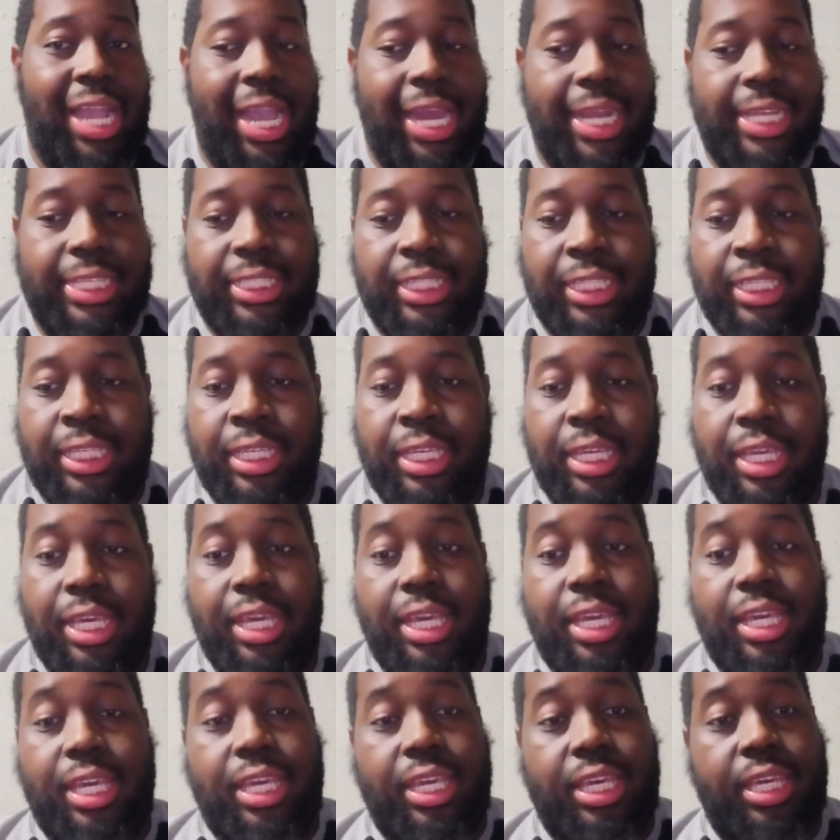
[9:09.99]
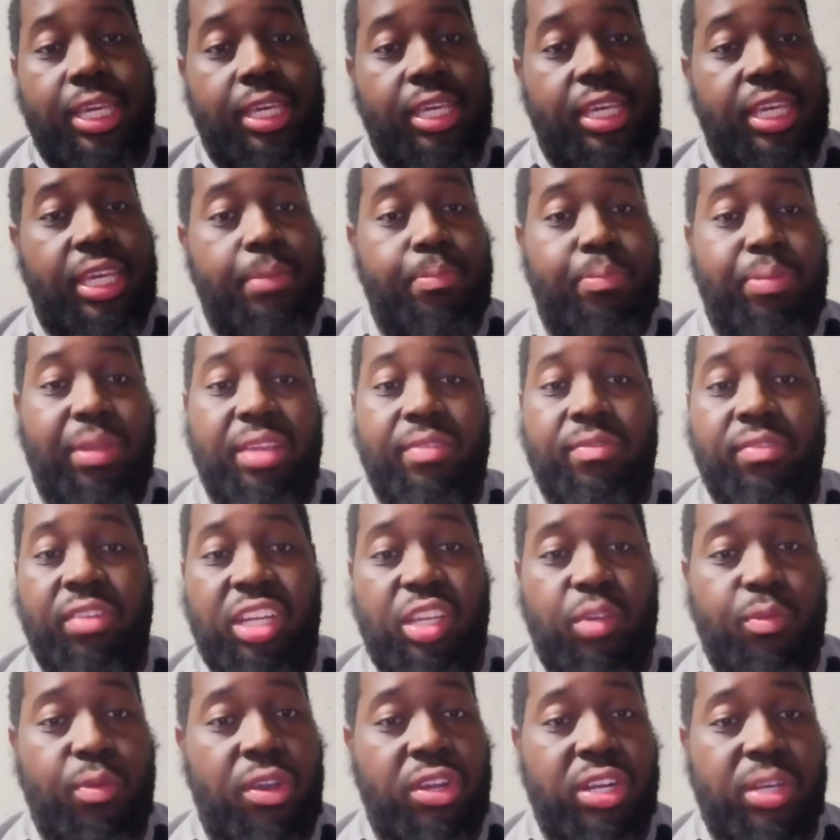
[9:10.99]
honestly, he played
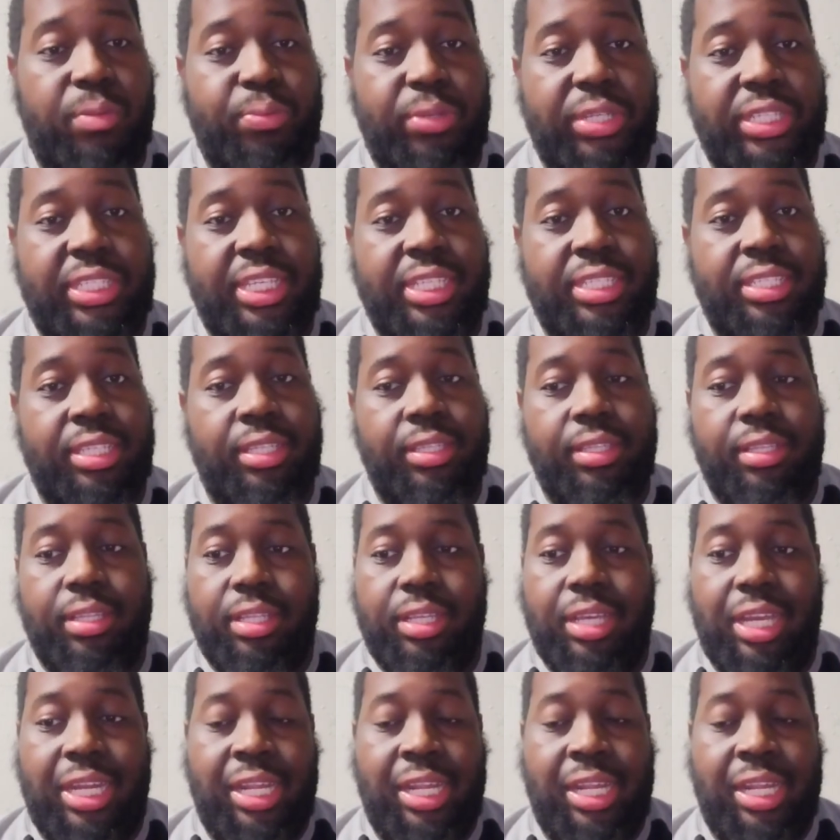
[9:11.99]
really well in the preseason.